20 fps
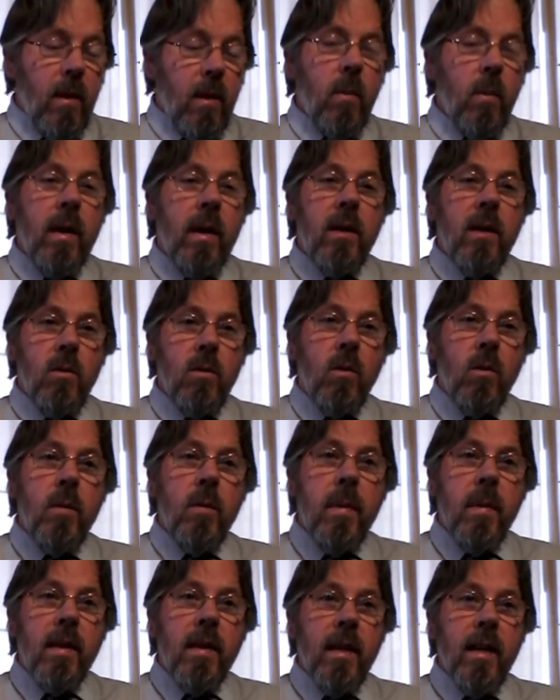We can talk
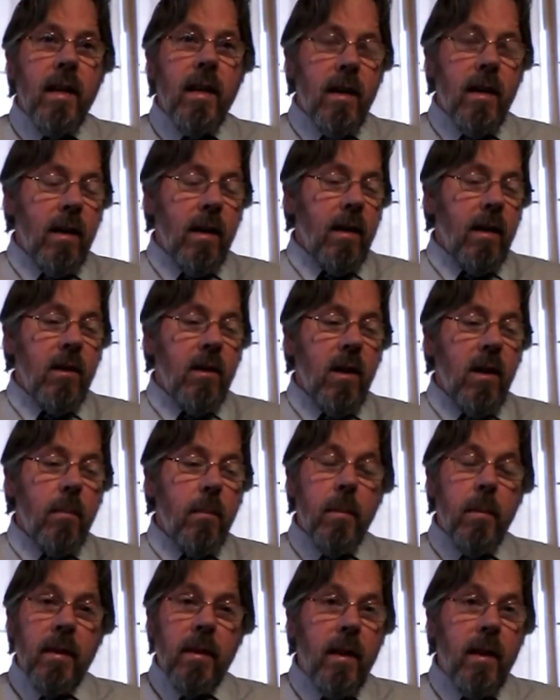about that at another time,
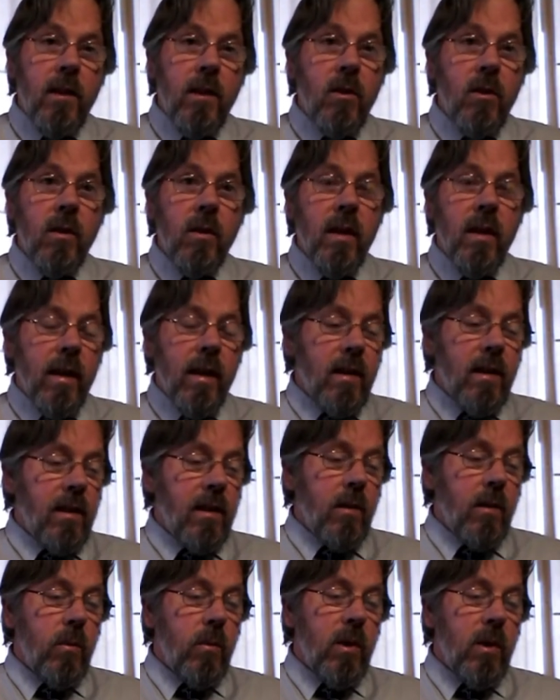but that is not the case
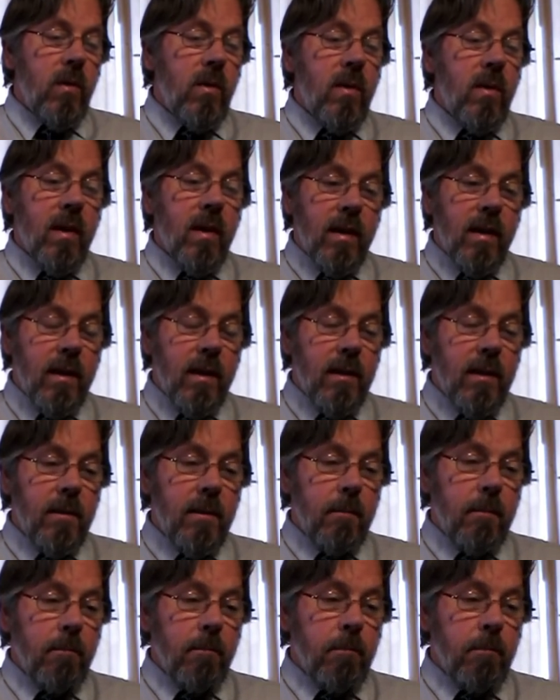that what you think it is.